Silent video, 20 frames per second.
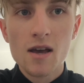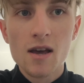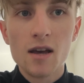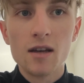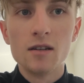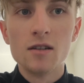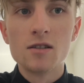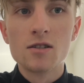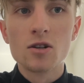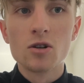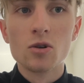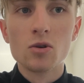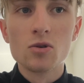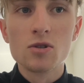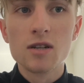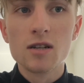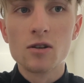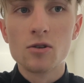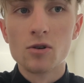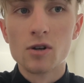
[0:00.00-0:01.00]
and is
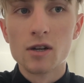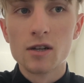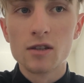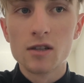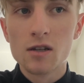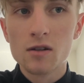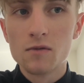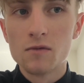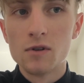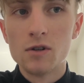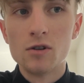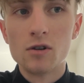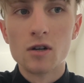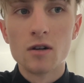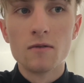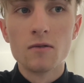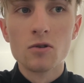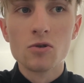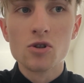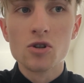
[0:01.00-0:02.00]
closely connected with the
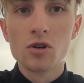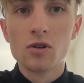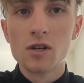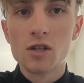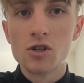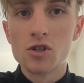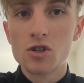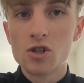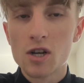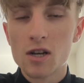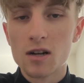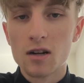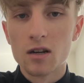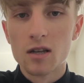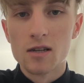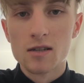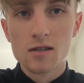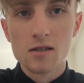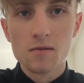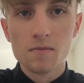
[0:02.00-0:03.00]
revolution in Czech
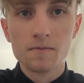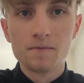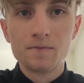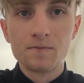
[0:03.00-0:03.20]
lands.